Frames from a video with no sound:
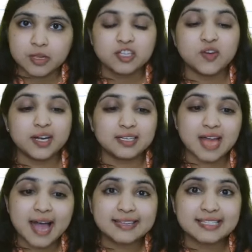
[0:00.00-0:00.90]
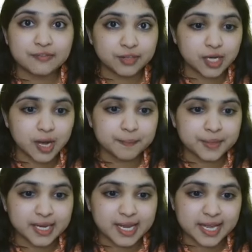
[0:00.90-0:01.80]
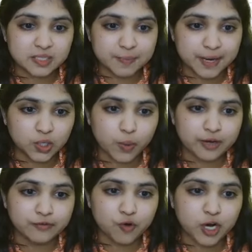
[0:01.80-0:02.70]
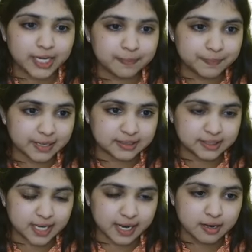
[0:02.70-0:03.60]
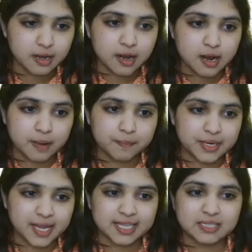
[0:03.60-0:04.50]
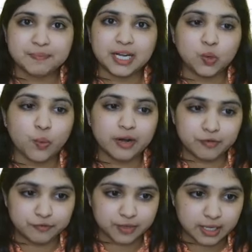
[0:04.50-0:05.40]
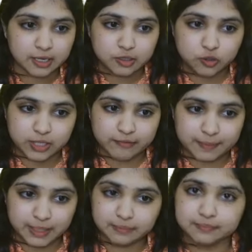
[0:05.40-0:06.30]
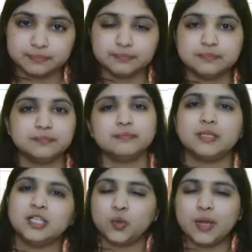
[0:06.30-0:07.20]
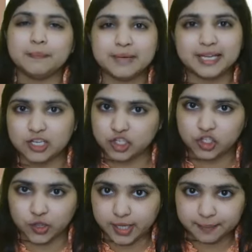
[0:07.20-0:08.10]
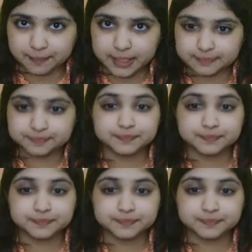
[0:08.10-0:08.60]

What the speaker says: So it is as if the company has spent 140 plus 10, company has spent 150. So there will be no implications on the company.